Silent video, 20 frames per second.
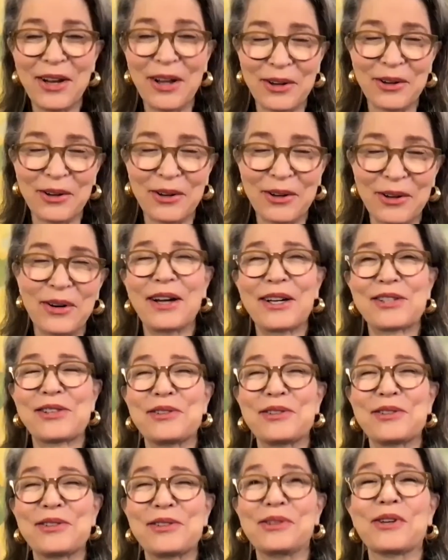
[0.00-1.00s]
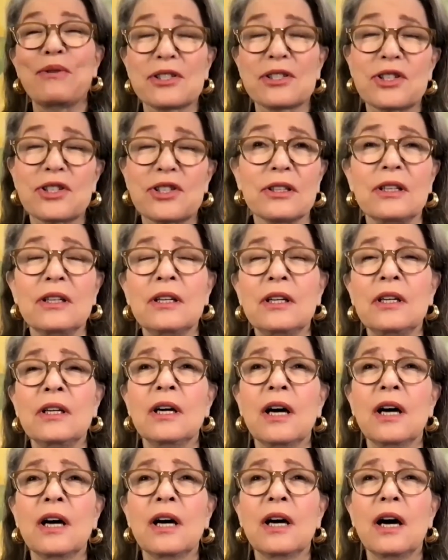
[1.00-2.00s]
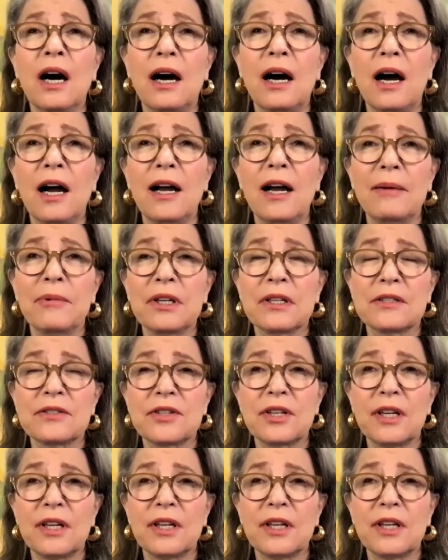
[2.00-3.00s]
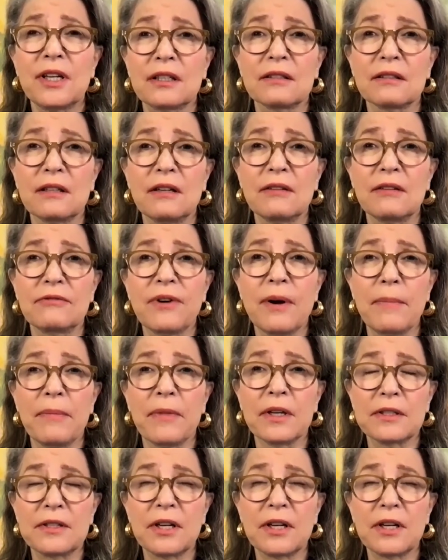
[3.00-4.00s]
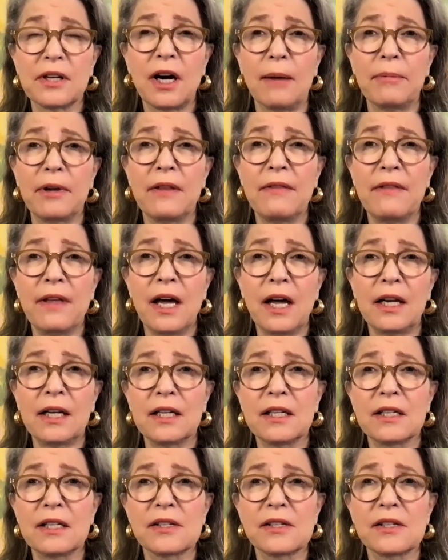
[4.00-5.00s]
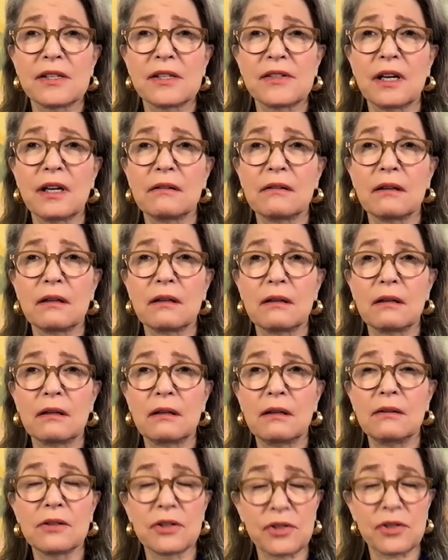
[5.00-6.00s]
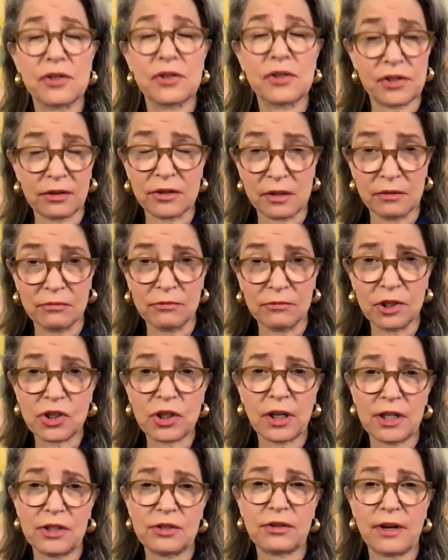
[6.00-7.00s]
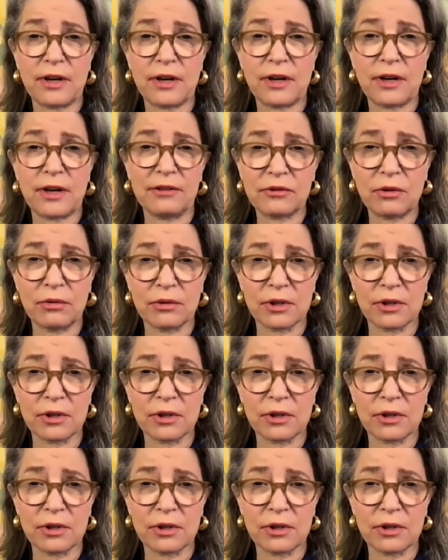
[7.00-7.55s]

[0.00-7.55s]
Another excellent question. I'm going to take it from the top, and that is that in the circles in which I travel, of